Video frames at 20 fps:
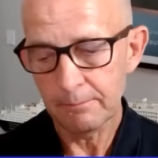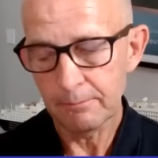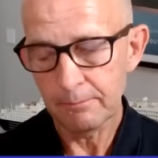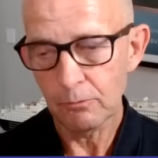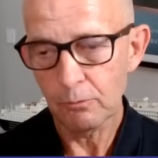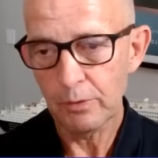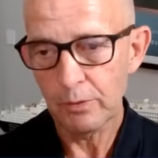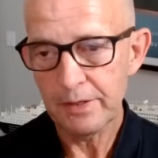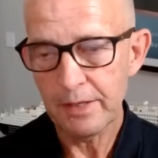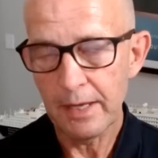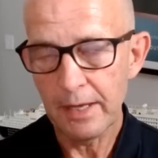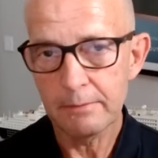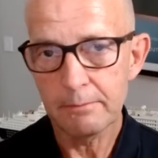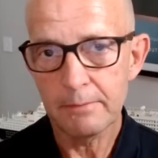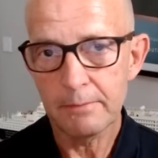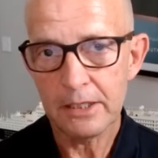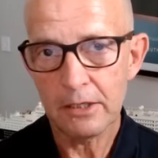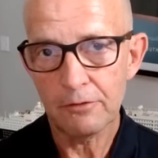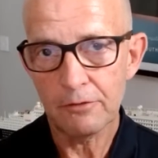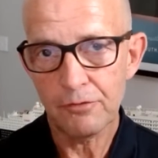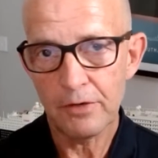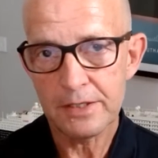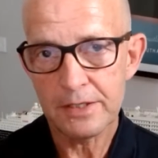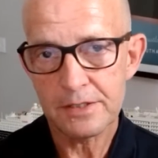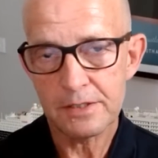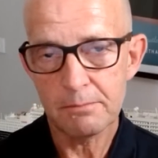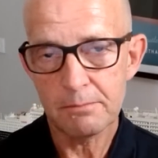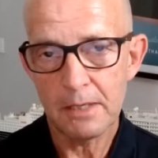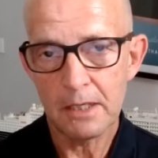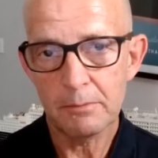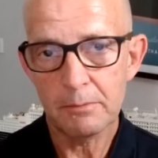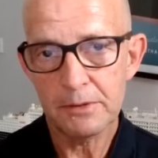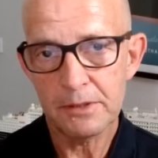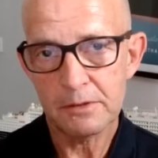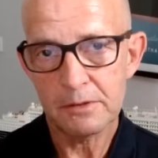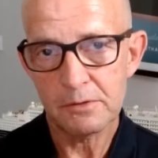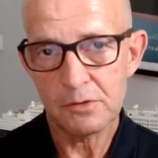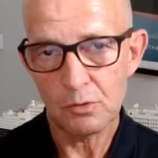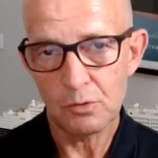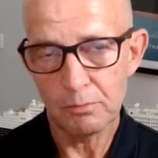We then met our friends in Melbourne,
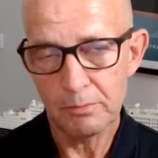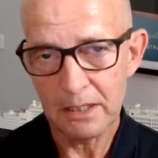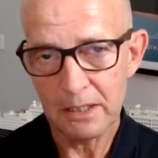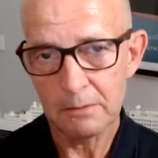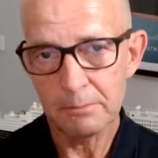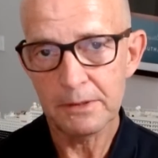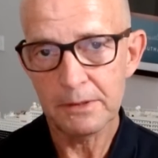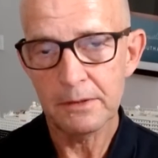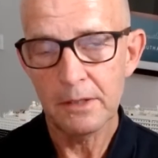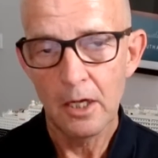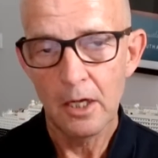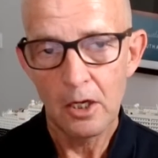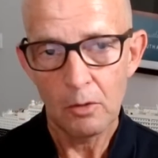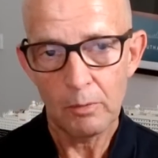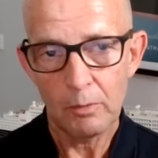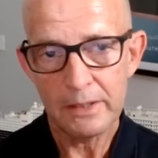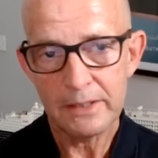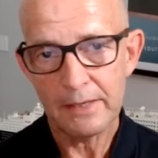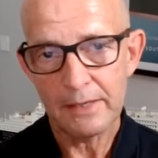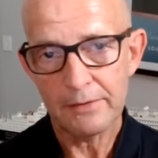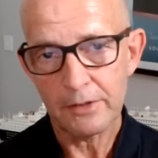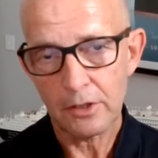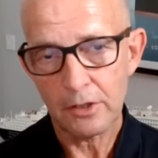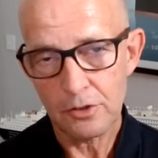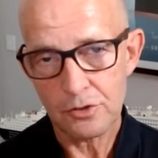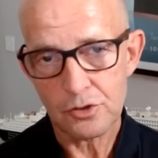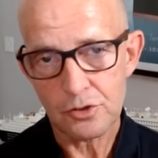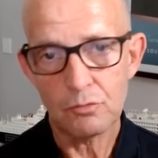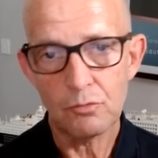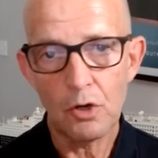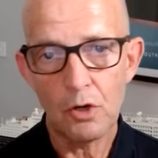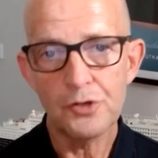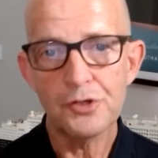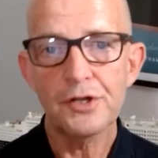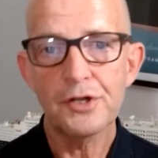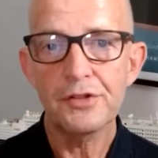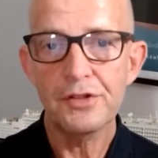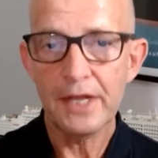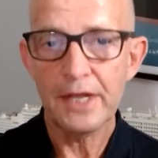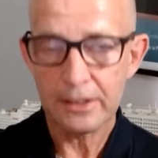saw Melbourne, went down the coastal road,
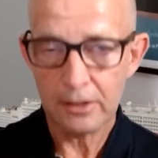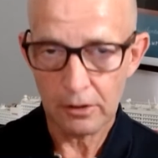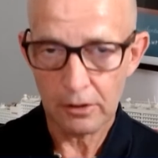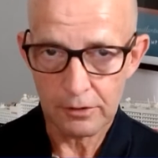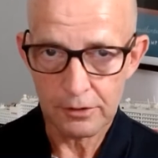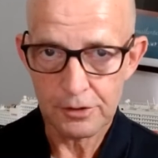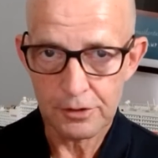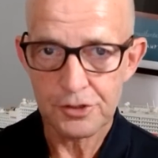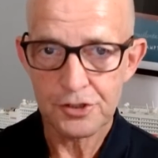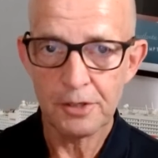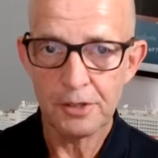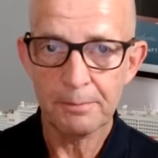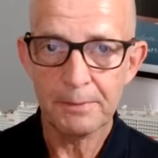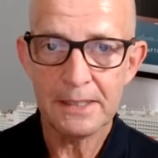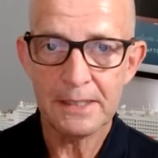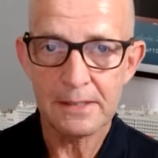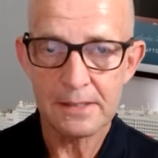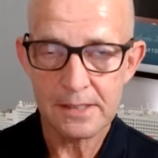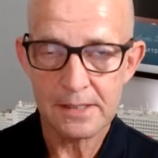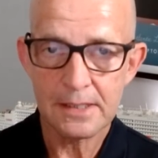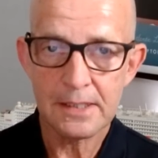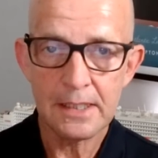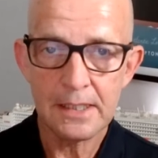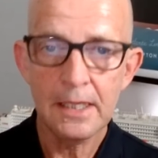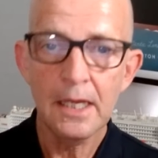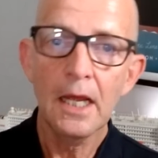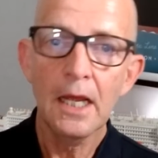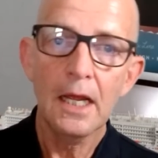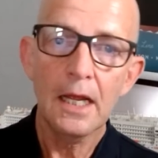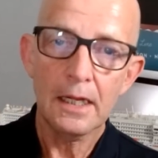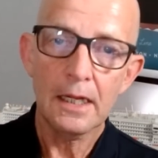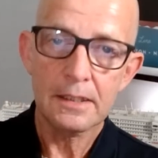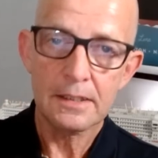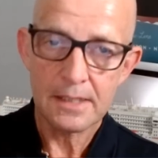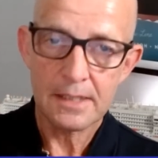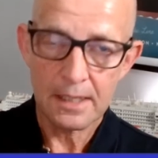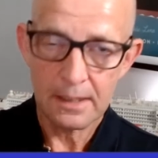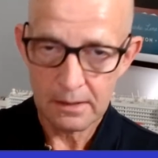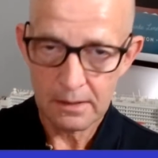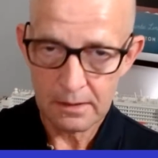then got on the ship in Sydney and
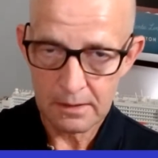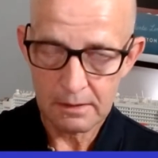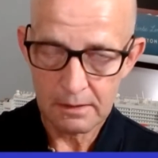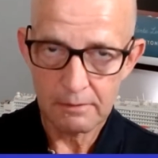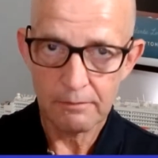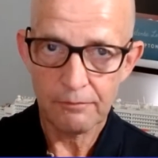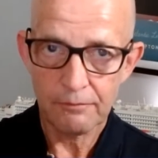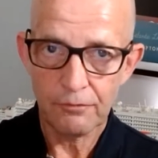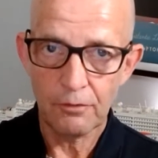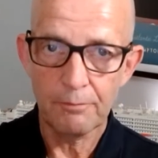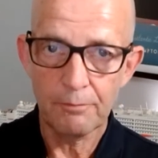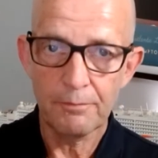sailed from